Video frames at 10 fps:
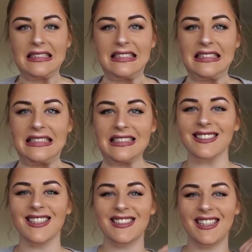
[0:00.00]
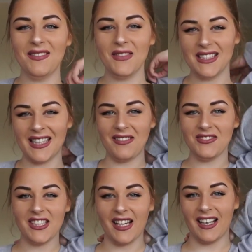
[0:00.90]
Oh, because I sent him a
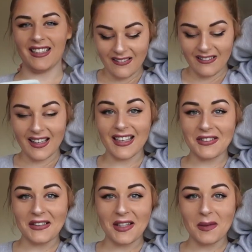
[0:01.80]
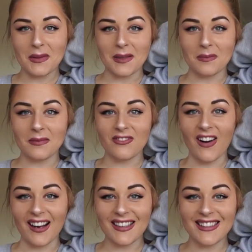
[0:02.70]
Snapchat and he's already opened the
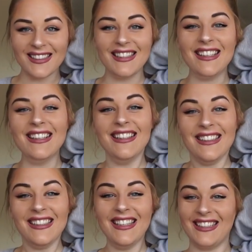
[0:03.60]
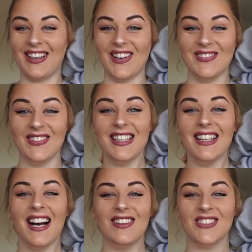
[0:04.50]
f***. He's home.
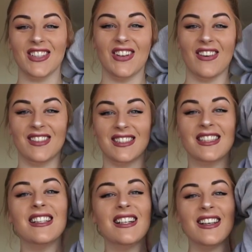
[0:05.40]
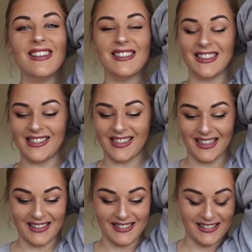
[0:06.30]
I'm so nervous. Holy
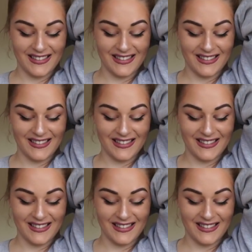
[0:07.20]
shit.